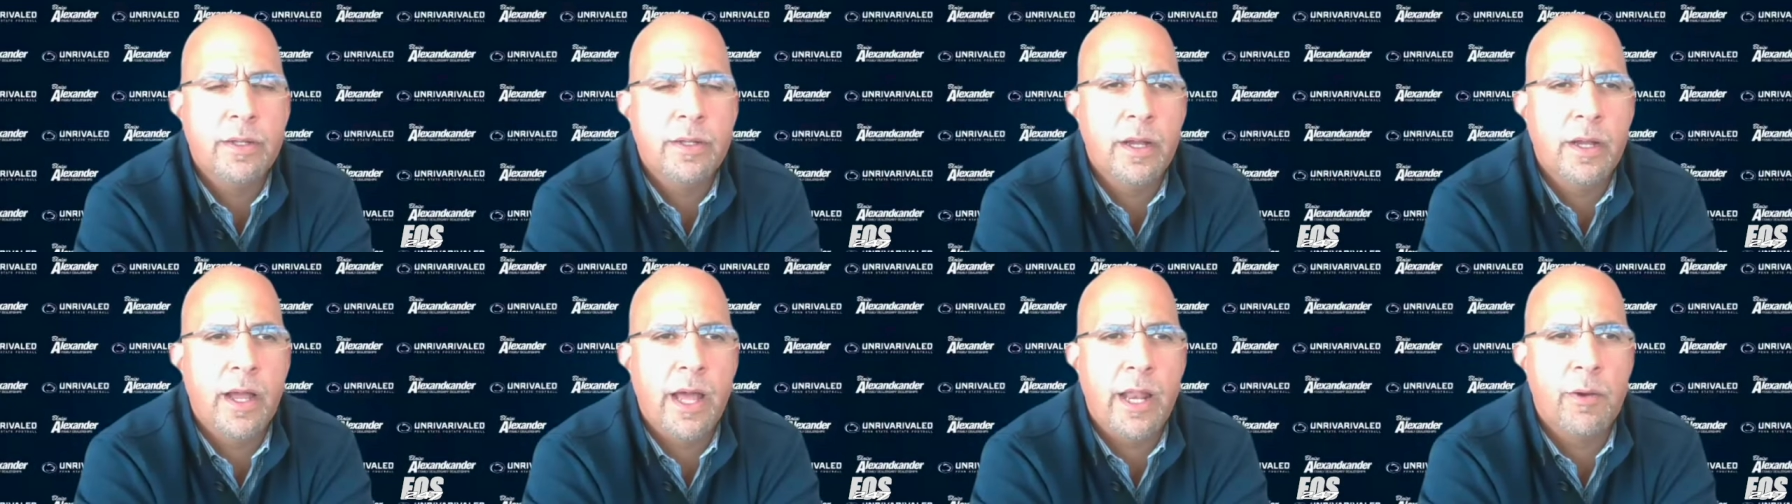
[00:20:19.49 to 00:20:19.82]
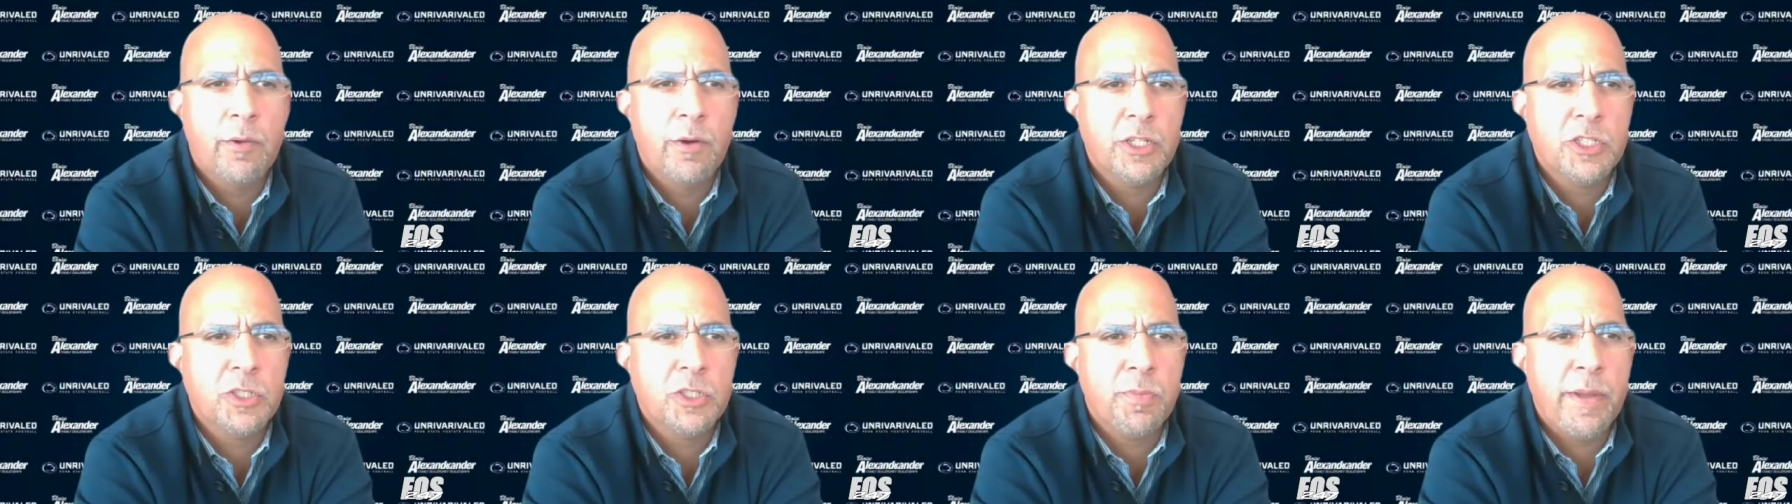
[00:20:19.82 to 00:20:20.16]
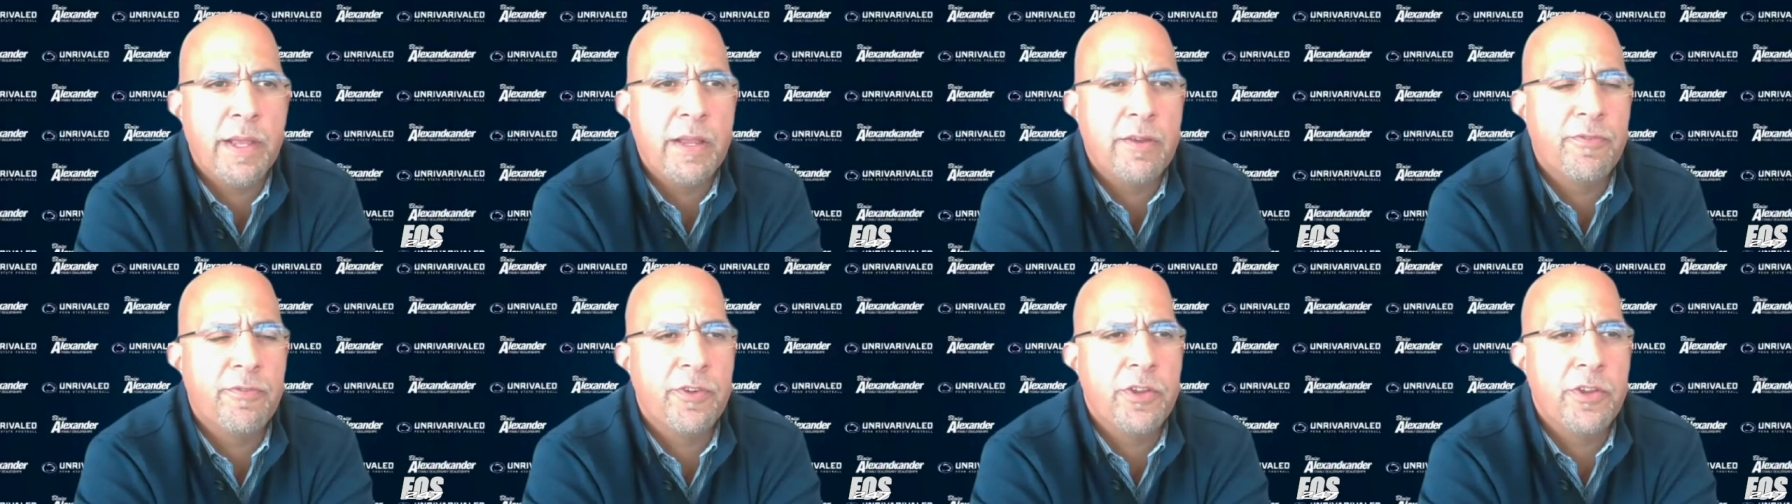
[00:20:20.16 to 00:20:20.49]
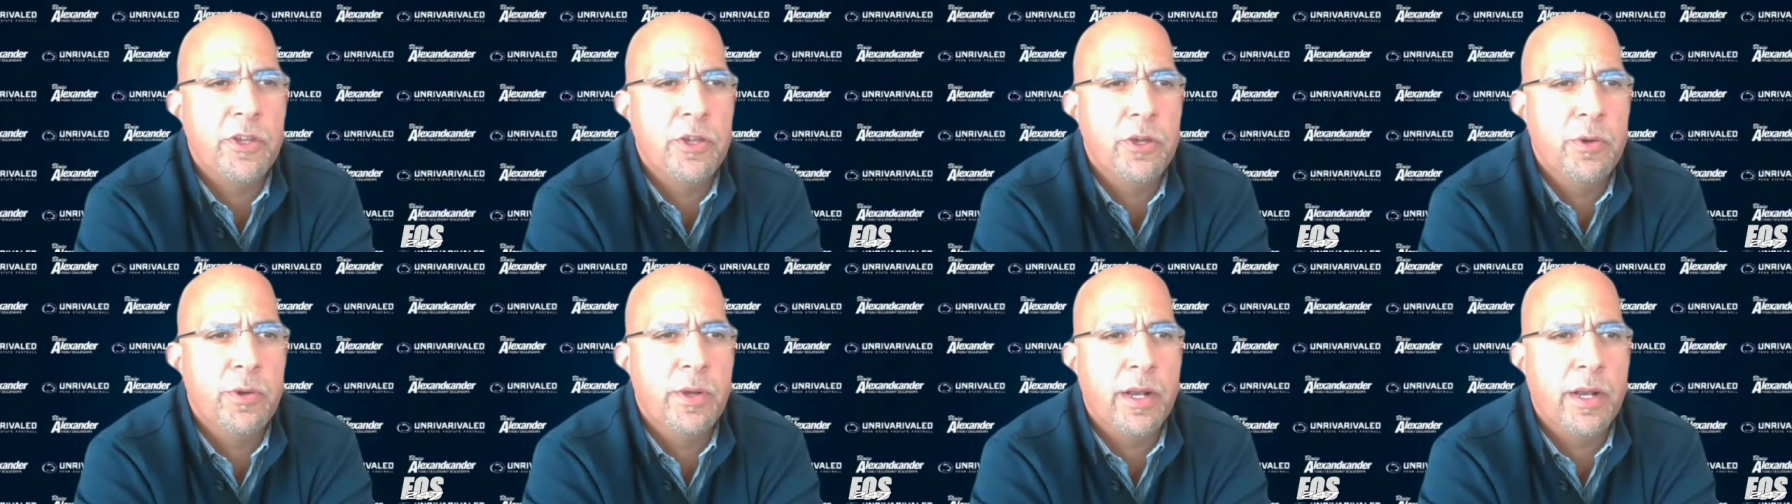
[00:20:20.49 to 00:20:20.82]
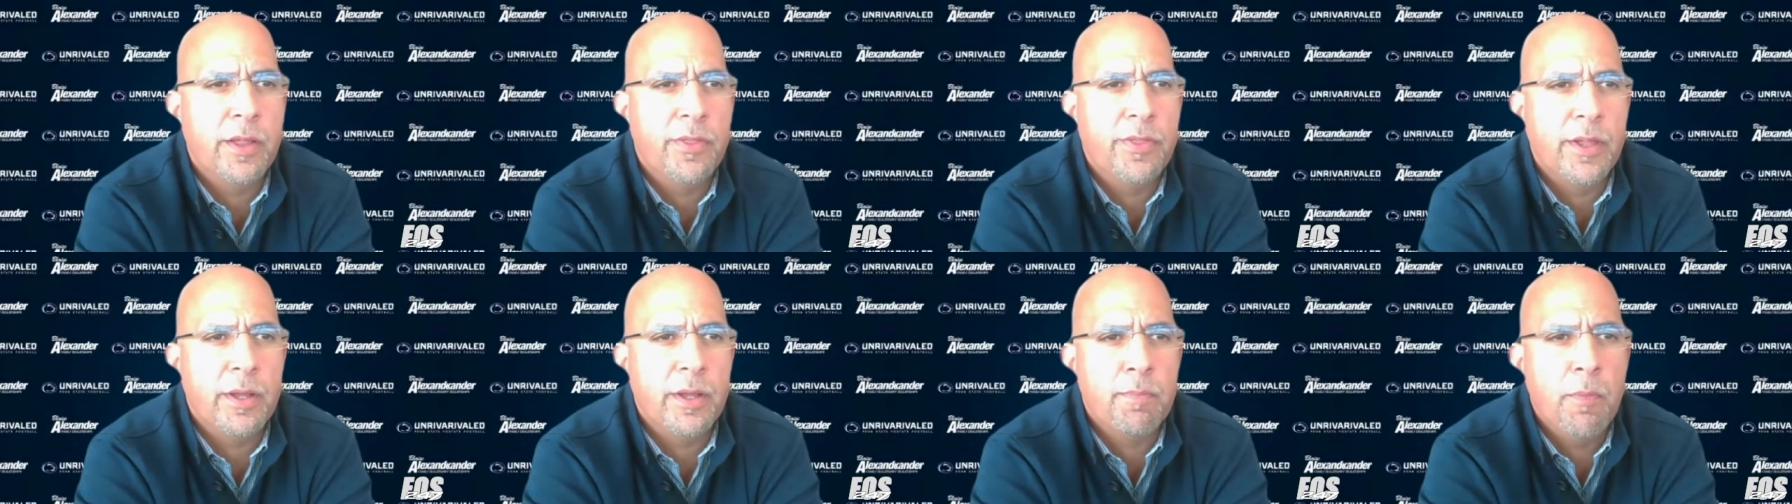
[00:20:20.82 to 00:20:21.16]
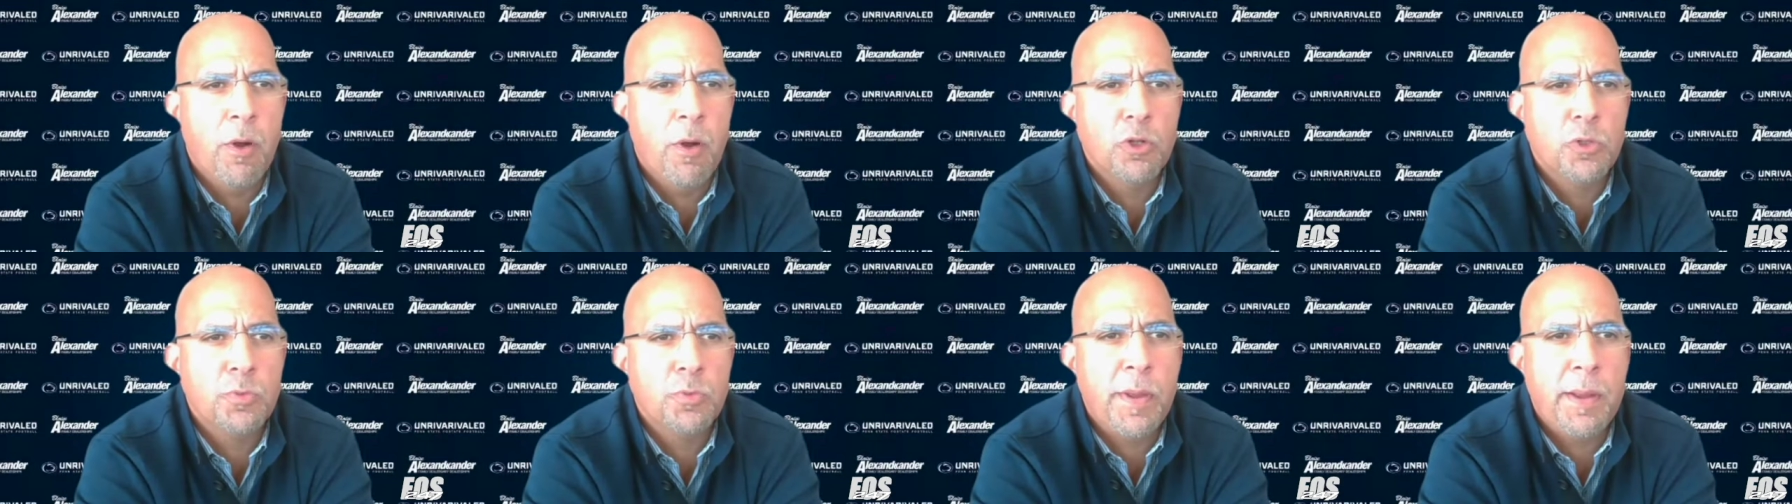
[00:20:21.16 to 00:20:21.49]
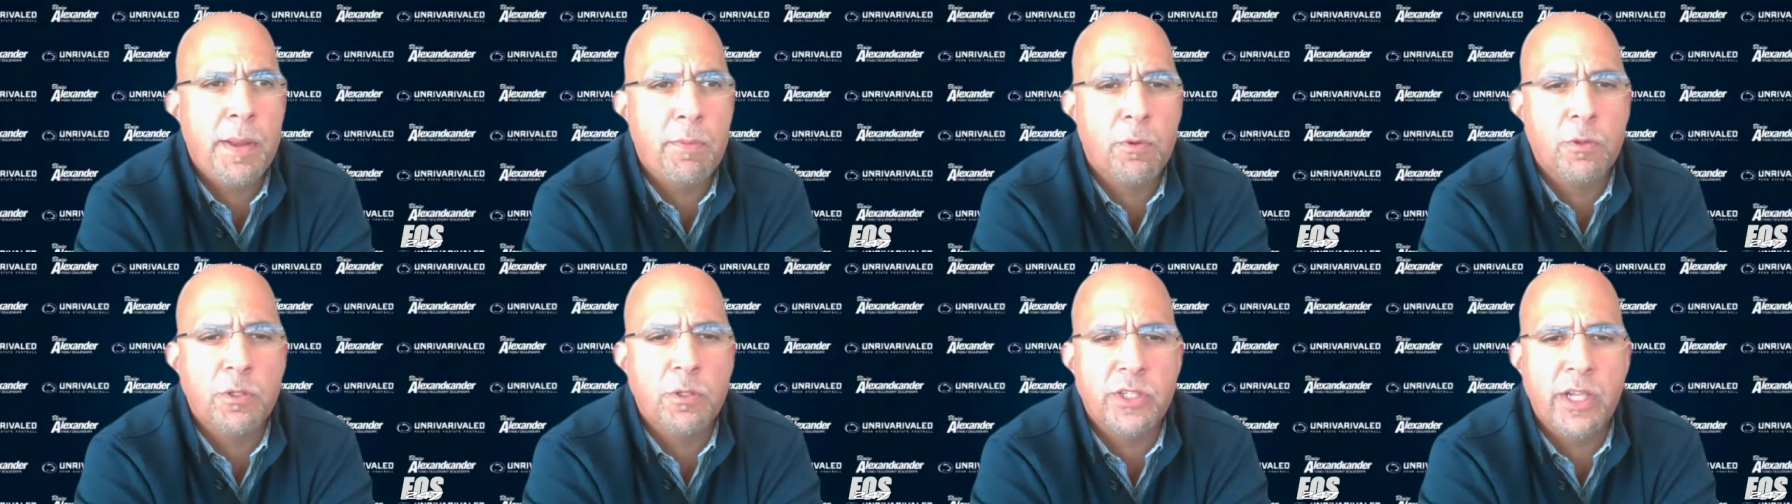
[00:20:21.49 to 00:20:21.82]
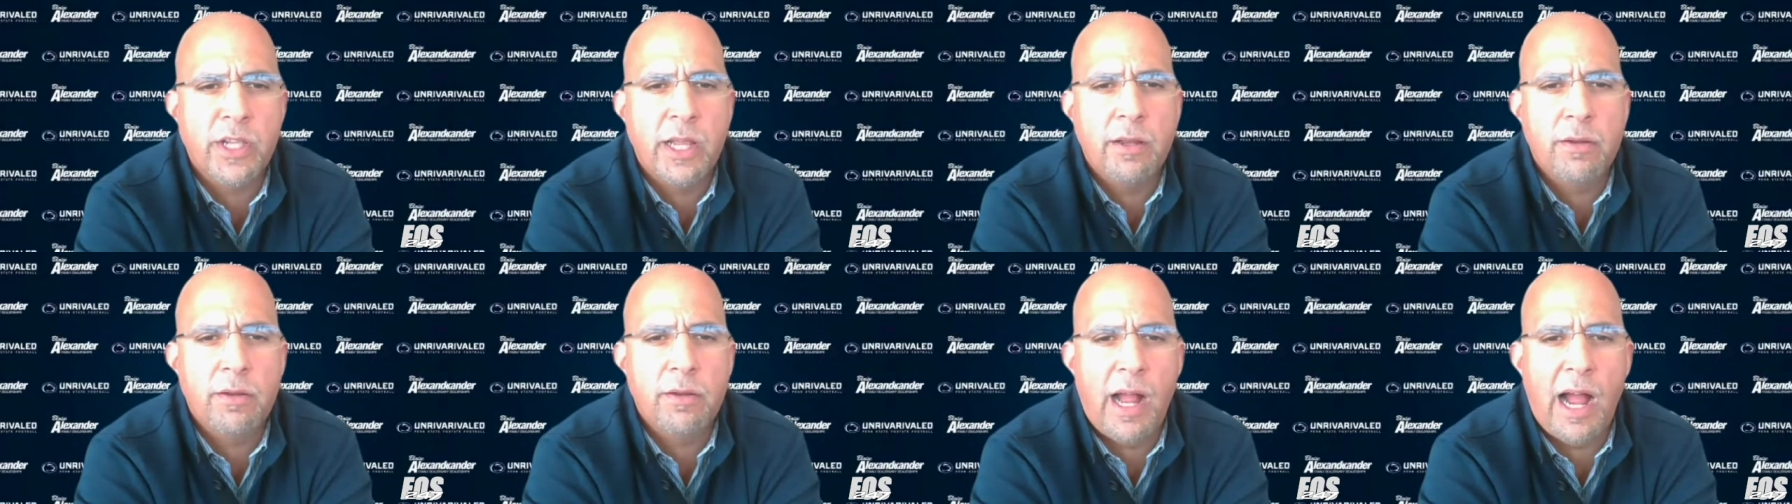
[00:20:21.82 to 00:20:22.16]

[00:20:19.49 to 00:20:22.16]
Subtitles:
I don't want to speak for you. And I think most people would say,